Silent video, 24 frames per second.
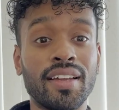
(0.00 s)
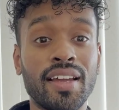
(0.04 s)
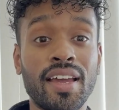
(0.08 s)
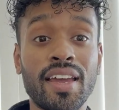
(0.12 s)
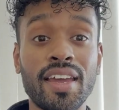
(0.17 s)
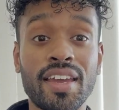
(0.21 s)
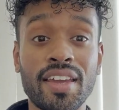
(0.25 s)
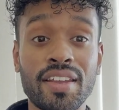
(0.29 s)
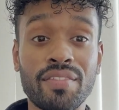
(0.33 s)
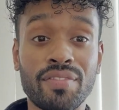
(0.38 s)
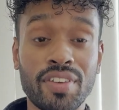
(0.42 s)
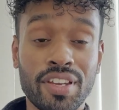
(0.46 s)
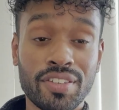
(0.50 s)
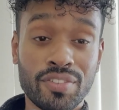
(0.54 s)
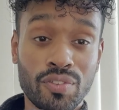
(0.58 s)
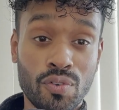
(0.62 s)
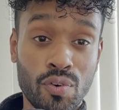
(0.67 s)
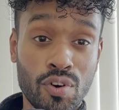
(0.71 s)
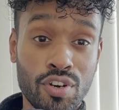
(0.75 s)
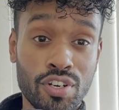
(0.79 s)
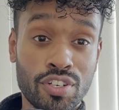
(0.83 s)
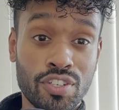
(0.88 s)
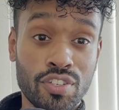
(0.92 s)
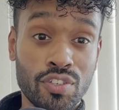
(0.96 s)
And fast
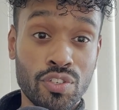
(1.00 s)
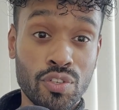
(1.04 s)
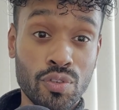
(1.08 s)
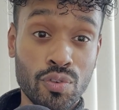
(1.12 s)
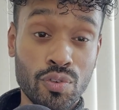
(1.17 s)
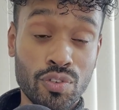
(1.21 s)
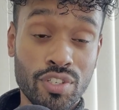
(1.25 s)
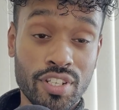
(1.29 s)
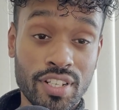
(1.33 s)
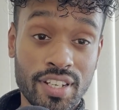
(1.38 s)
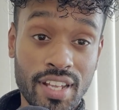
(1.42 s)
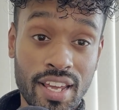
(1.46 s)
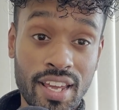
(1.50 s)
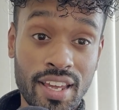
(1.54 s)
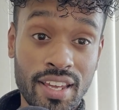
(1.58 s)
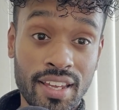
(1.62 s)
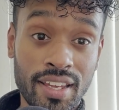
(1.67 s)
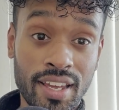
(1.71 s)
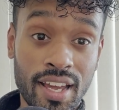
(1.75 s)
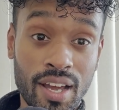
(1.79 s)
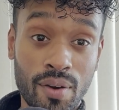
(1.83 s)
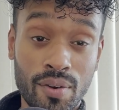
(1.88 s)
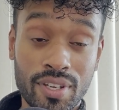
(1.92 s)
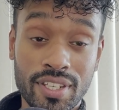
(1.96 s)
forward to today,
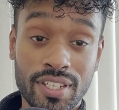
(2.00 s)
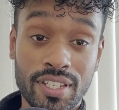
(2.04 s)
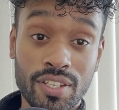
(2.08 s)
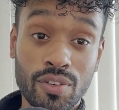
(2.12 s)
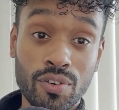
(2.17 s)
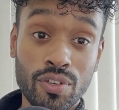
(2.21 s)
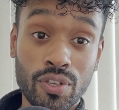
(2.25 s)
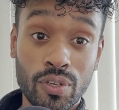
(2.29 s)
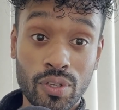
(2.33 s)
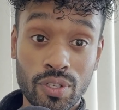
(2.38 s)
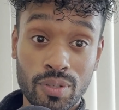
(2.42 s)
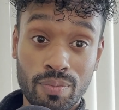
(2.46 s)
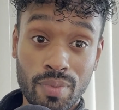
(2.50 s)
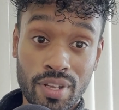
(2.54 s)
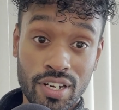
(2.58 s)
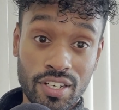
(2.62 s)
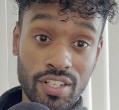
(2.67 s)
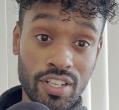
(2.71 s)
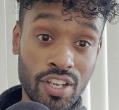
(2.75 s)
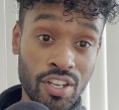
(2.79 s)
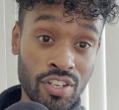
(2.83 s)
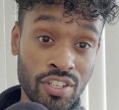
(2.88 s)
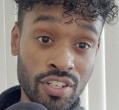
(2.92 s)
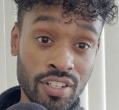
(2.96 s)
how I still use
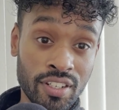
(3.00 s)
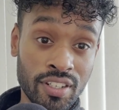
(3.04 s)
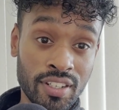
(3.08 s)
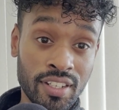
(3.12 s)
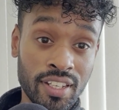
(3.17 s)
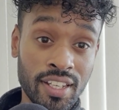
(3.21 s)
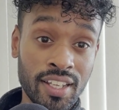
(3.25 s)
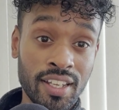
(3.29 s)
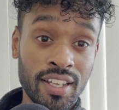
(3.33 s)
meditation.